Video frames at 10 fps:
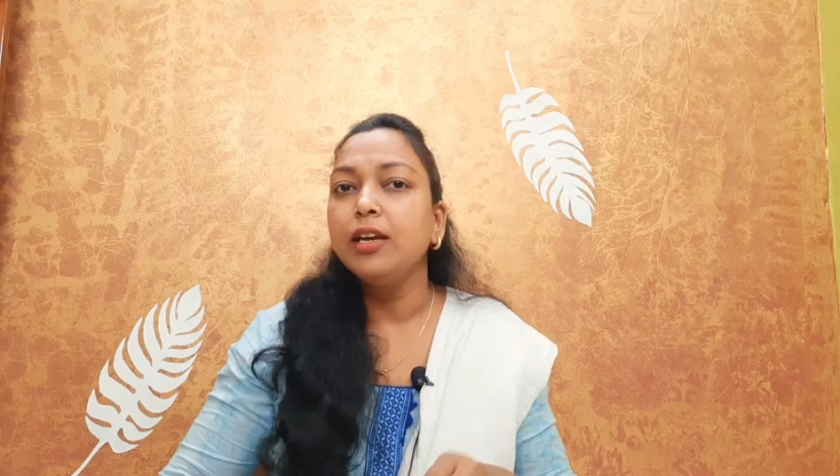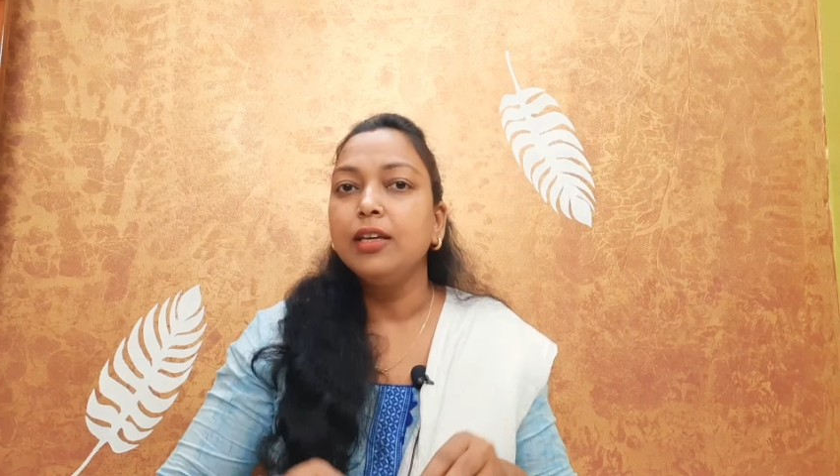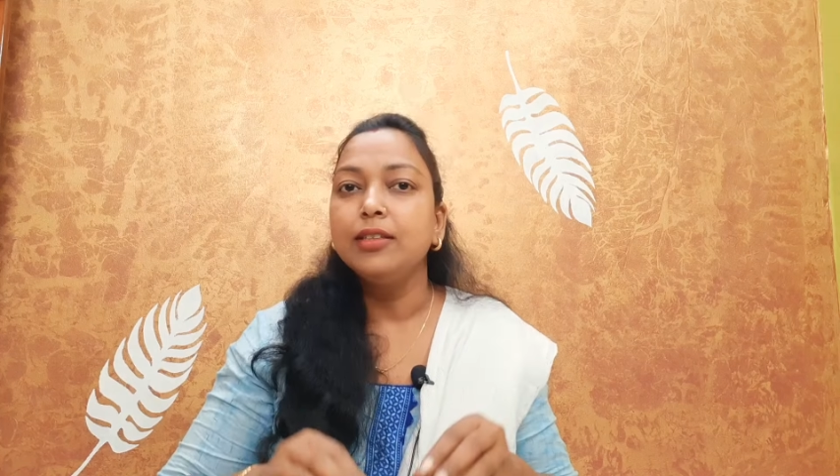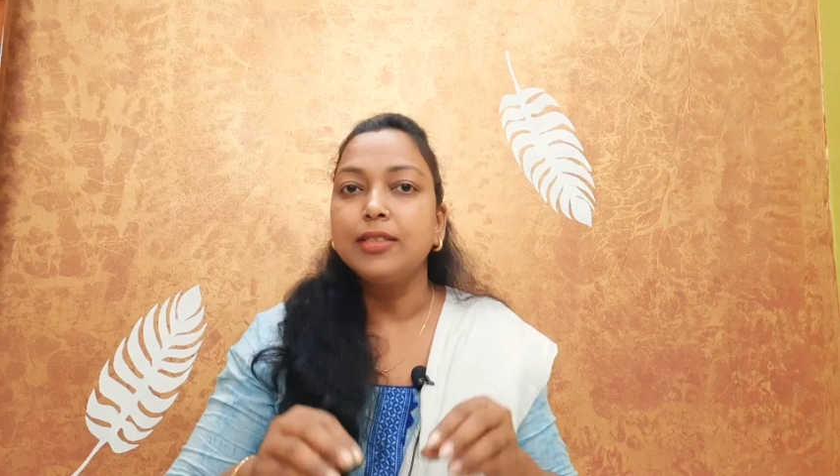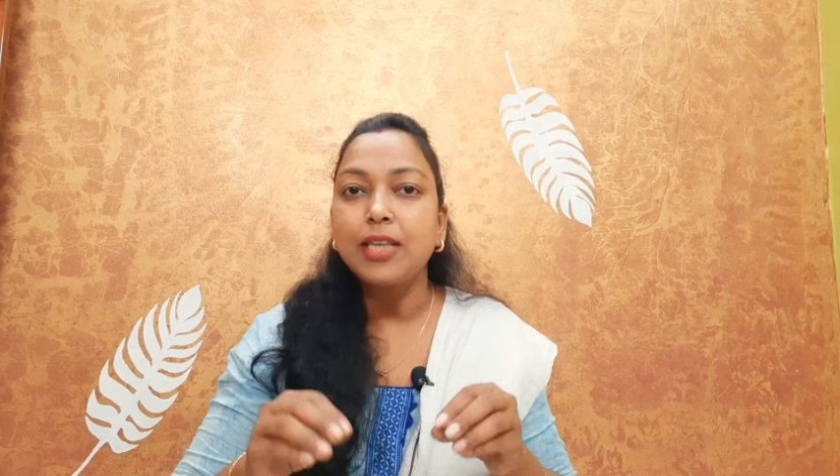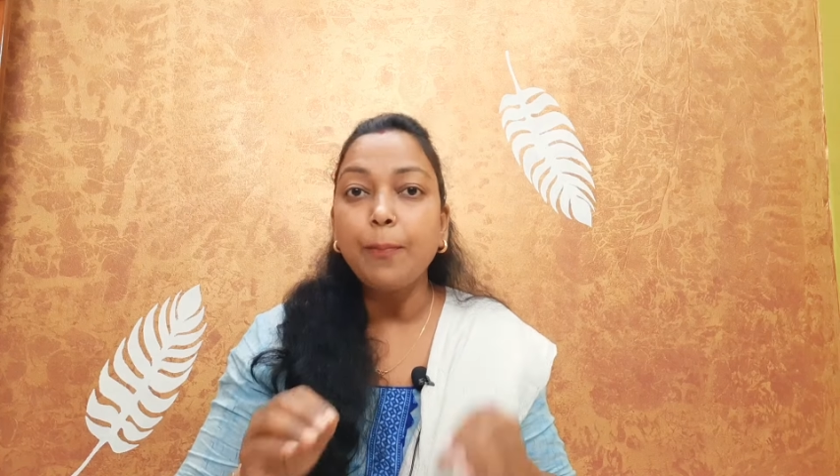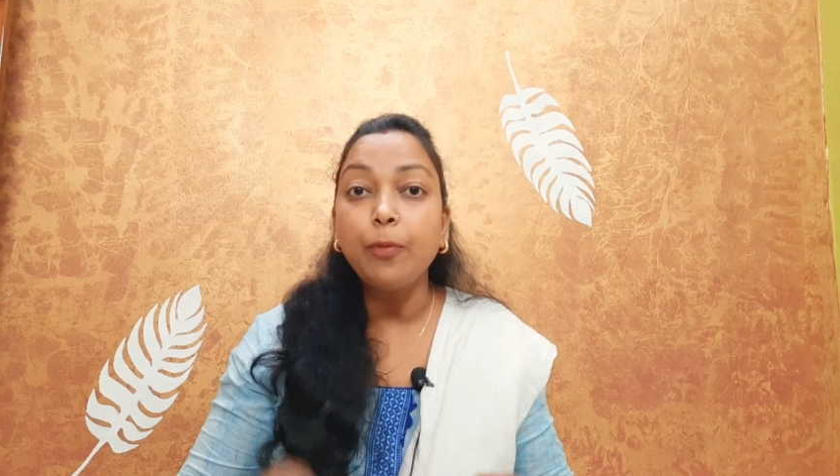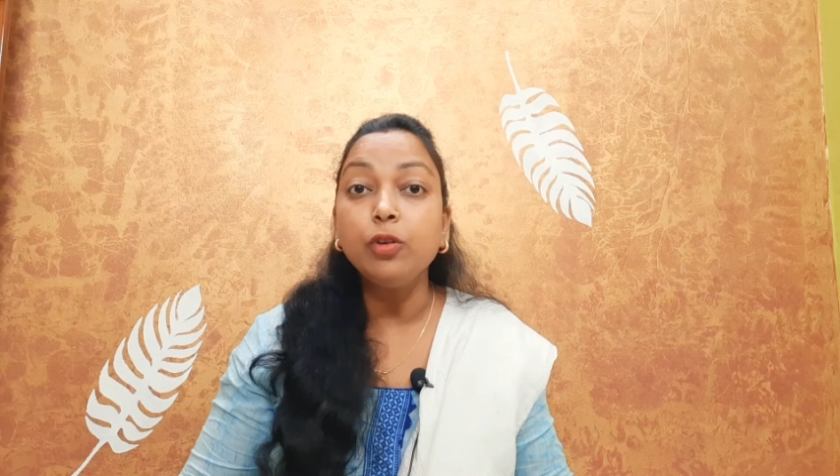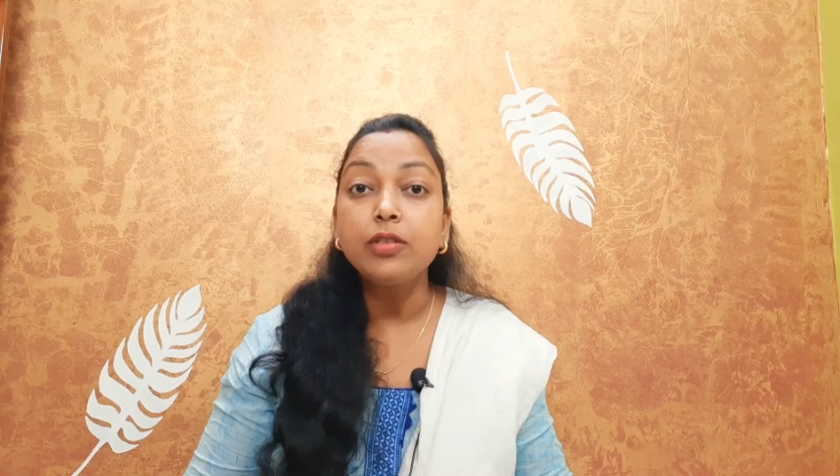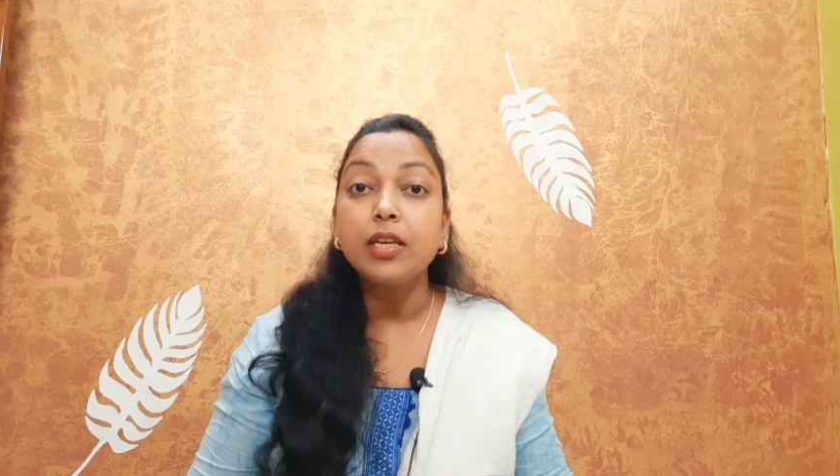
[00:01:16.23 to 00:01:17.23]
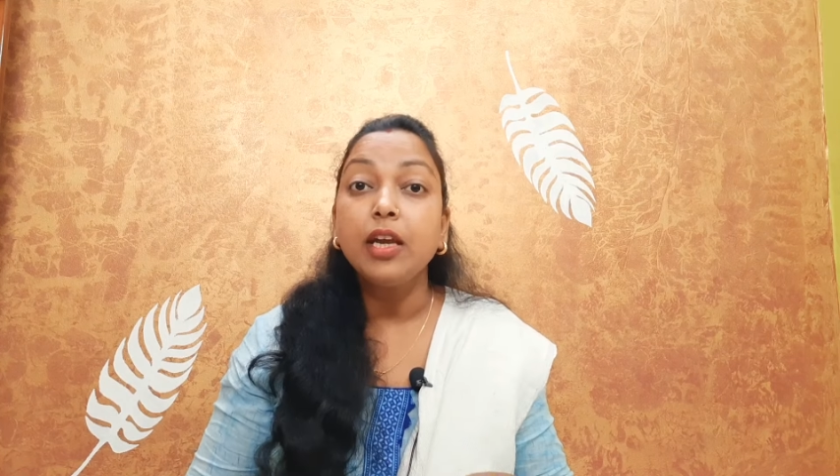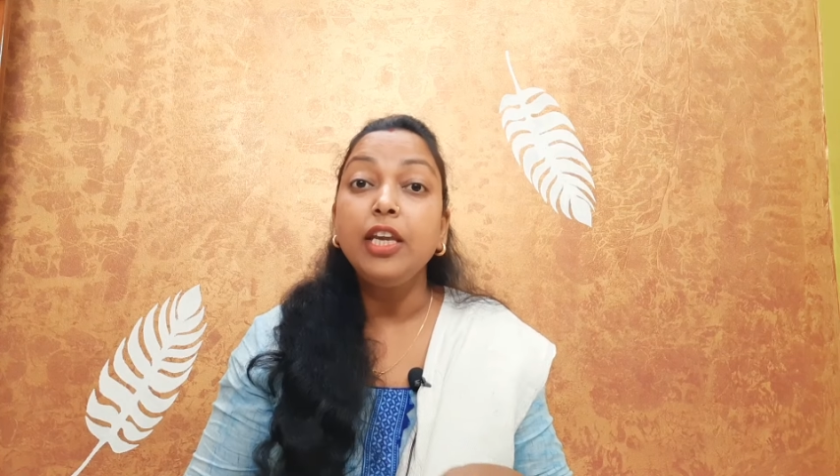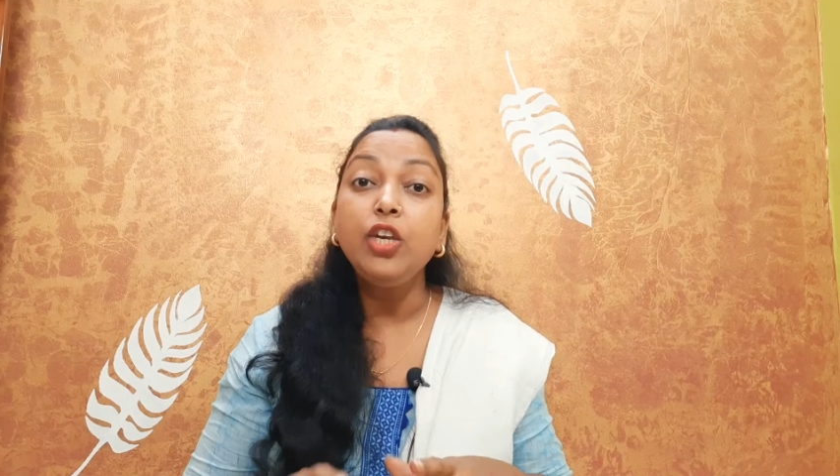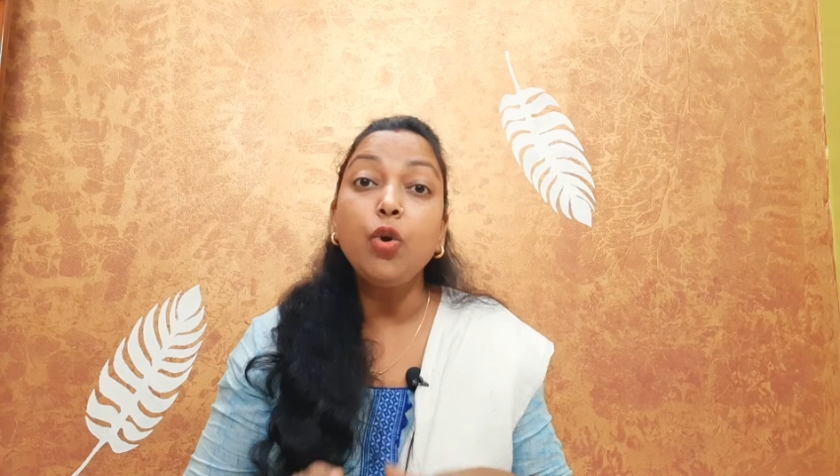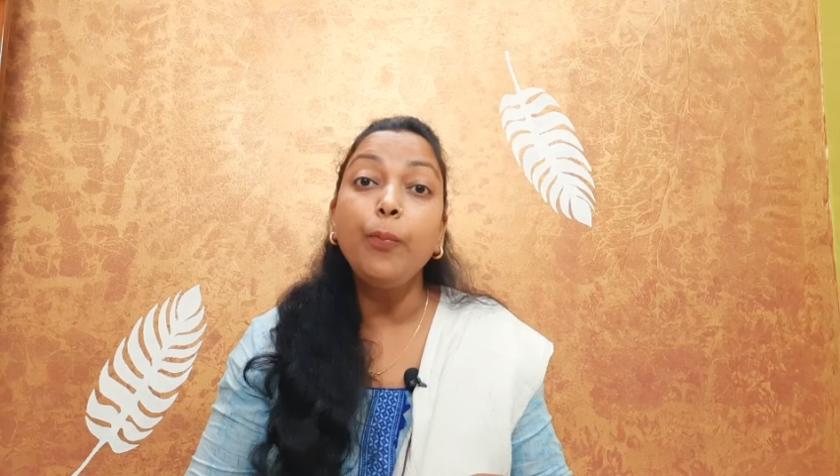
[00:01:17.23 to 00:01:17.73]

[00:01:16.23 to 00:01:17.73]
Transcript: Suppose you